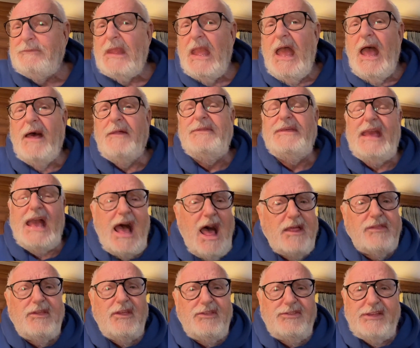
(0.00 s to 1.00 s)
And the
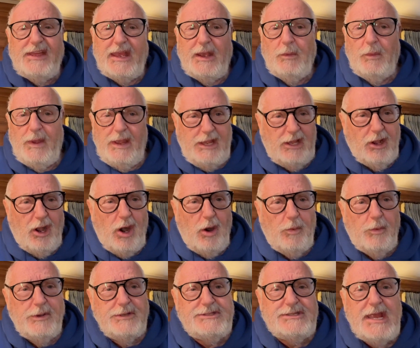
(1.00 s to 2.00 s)
other thing we got
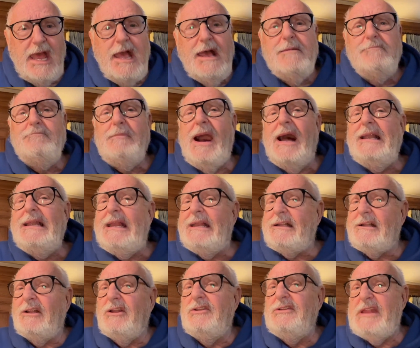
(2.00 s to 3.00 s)
was my
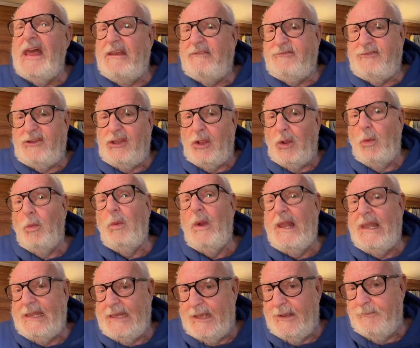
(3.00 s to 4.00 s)
little nephew,
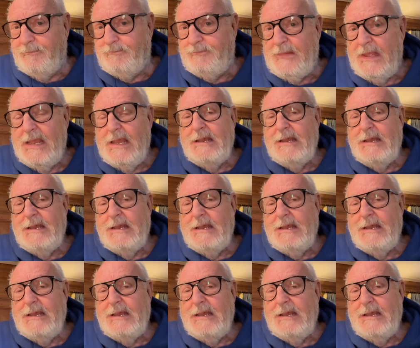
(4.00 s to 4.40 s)
William.